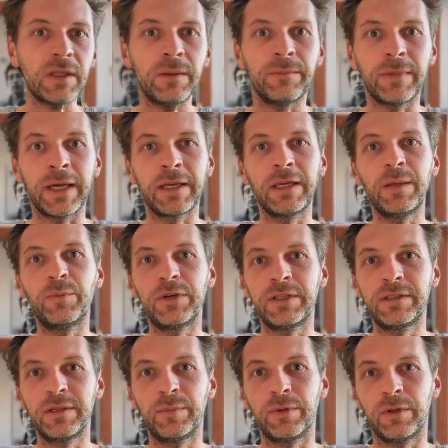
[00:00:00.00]
my key
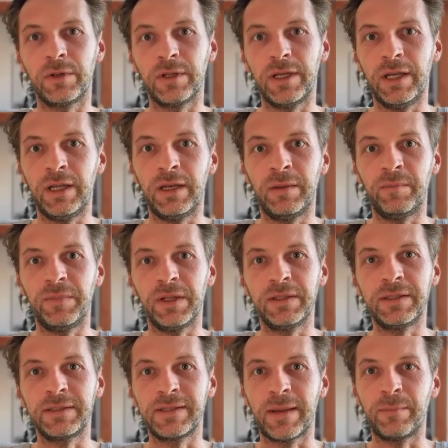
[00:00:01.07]
principle in
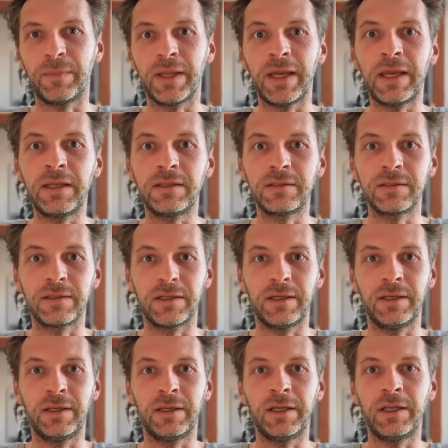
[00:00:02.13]
building templates
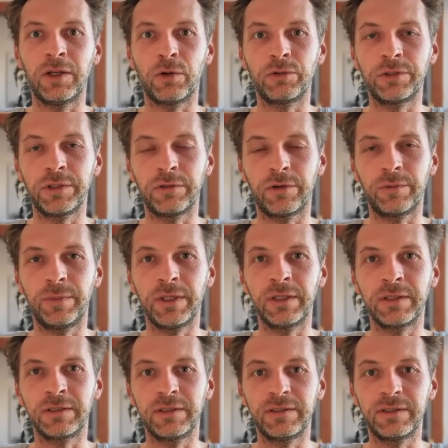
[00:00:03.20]
in Notion or
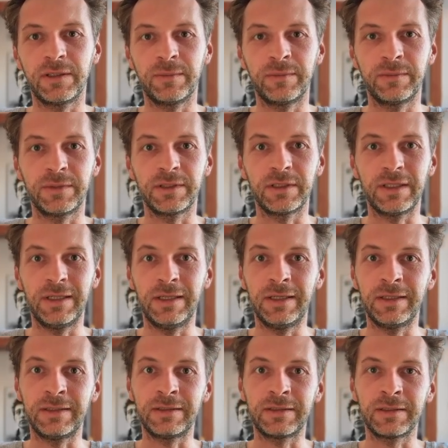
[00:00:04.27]
building systems
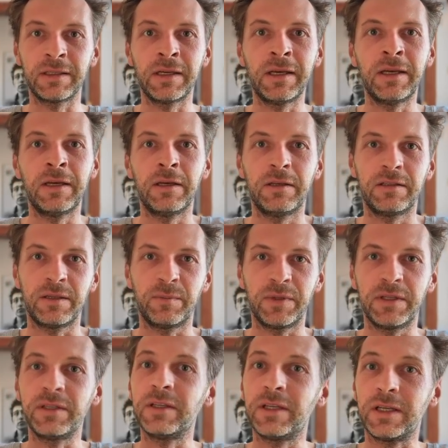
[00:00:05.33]
is
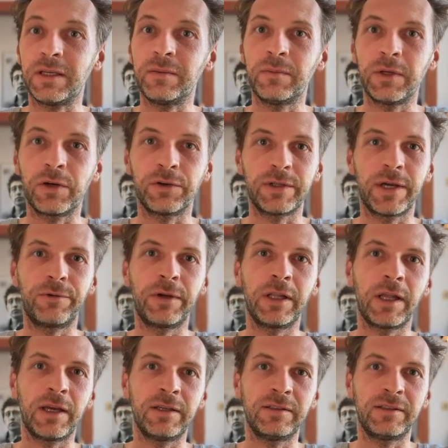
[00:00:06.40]
simplicity, because I
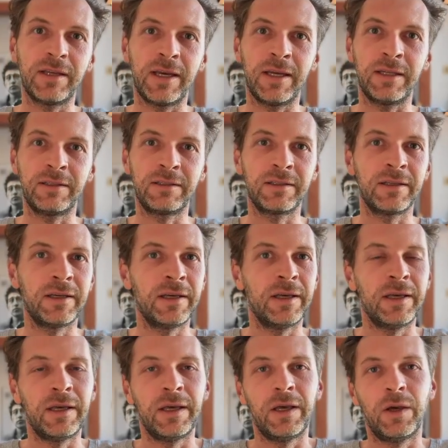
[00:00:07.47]
realized that
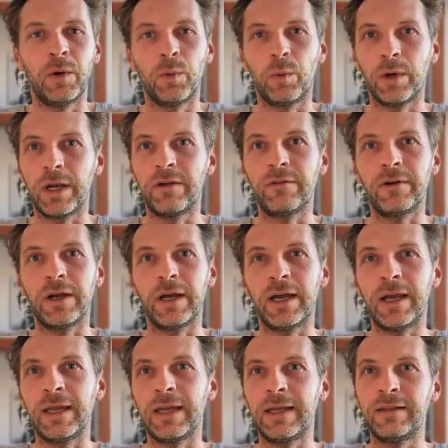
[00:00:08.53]
whatever
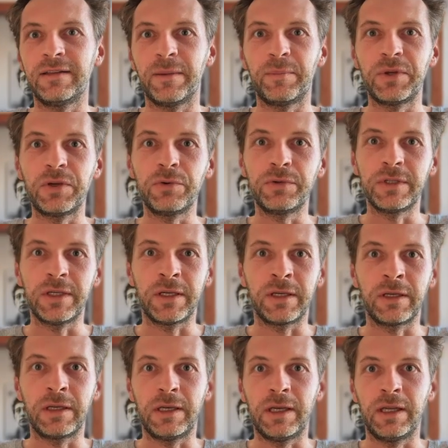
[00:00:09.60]
I end up
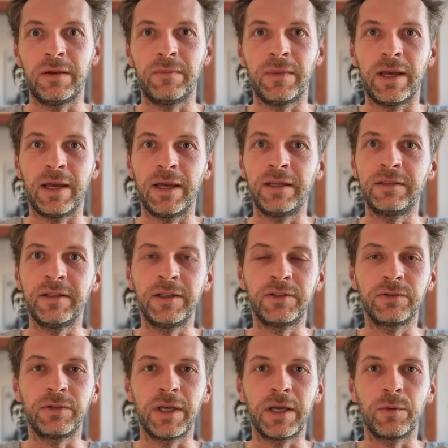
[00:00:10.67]
using in my
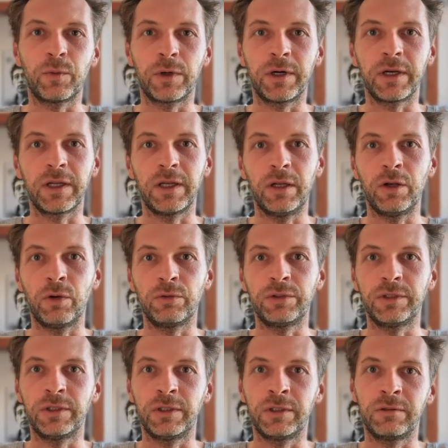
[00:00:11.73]
day-to-day work in
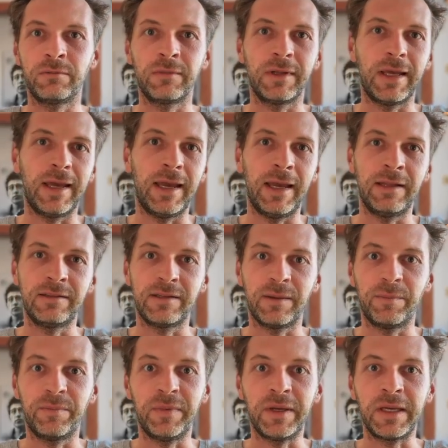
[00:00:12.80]
Notion ends
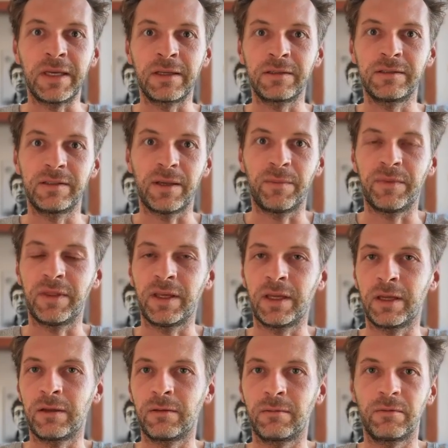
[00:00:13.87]
up being
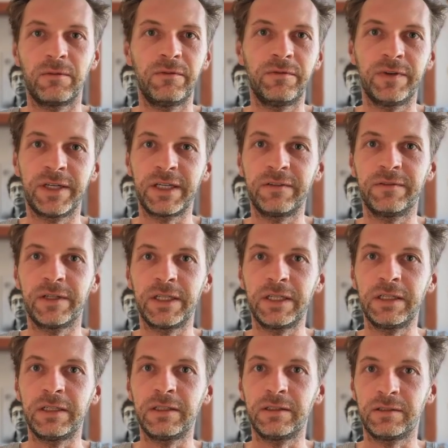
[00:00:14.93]
something very,
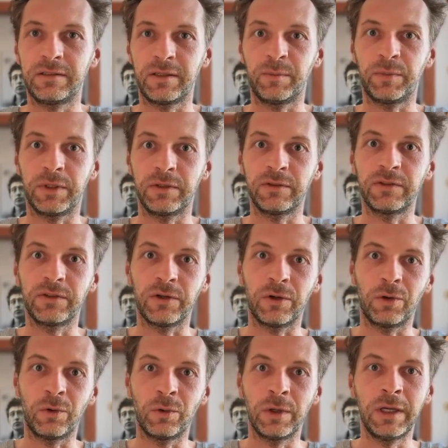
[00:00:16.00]
very simple.
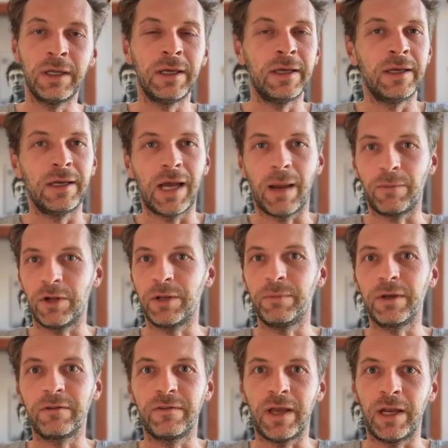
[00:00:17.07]
So I'm not a
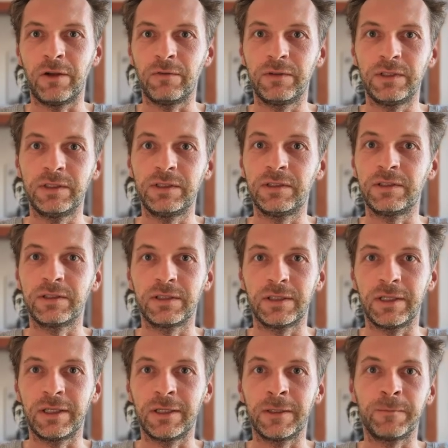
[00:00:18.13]
big fan of this
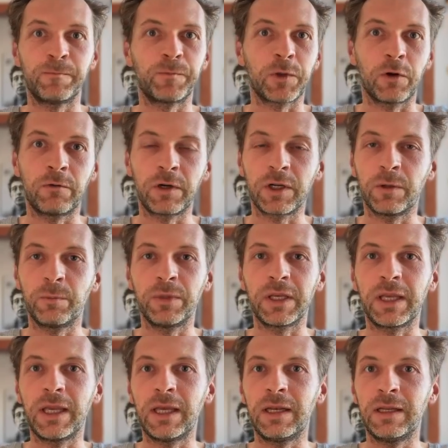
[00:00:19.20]

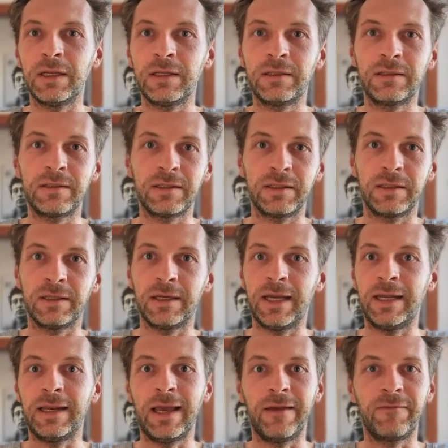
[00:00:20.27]
overcomplicated
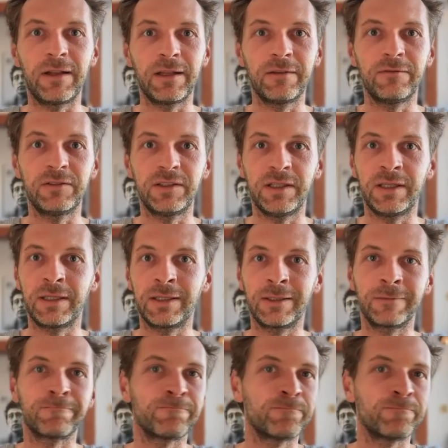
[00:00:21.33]
and heavy lifting,